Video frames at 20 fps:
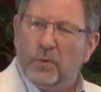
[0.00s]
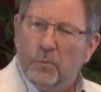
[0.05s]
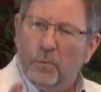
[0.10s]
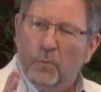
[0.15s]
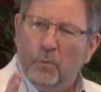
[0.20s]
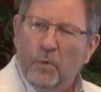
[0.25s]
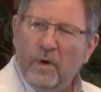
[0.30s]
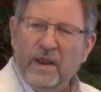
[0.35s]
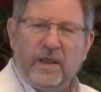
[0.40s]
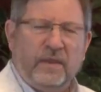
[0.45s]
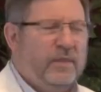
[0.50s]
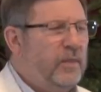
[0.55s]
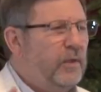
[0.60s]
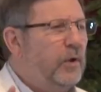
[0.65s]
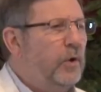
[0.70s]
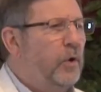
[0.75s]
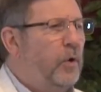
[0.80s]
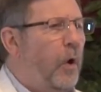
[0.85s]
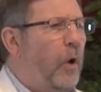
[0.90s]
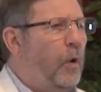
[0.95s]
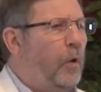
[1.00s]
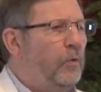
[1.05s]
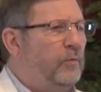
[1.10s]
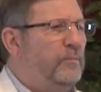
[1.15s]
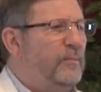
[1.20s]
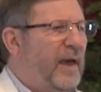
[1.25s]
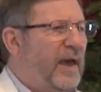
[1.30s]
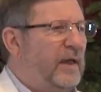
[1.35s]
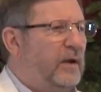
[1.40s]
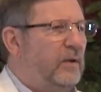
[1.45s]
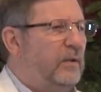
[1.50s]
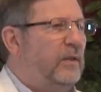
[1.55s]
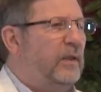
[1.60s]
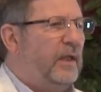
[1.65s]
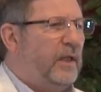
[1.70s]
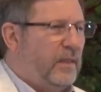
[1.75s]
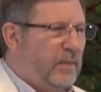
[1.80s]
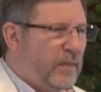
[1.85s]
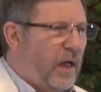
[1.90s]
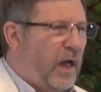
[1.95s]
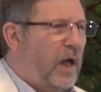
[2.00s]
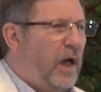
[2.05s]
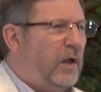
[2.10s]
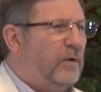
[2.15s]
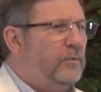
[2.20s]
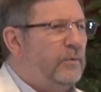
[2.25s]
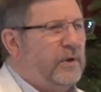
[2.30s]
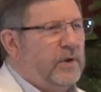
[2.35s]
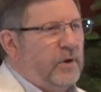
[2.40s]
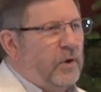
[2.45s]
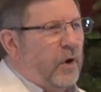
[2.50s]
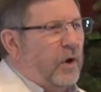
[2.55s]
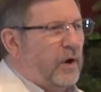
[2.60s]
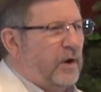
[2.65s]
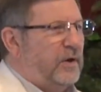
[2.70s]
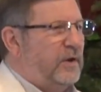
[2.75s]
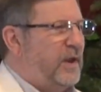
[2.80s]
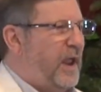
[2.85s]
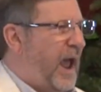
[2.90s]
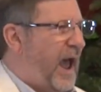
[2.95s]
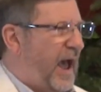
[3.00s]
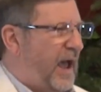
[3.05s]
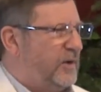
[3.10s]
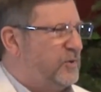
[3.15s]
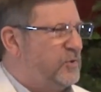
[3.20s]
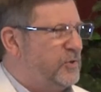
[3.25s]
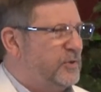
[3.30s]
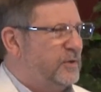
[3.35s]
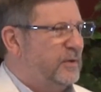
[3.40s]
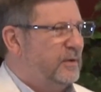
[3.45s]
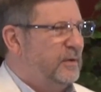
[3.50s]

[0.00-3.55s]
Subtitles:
win the gold medal in the 100-yard dash.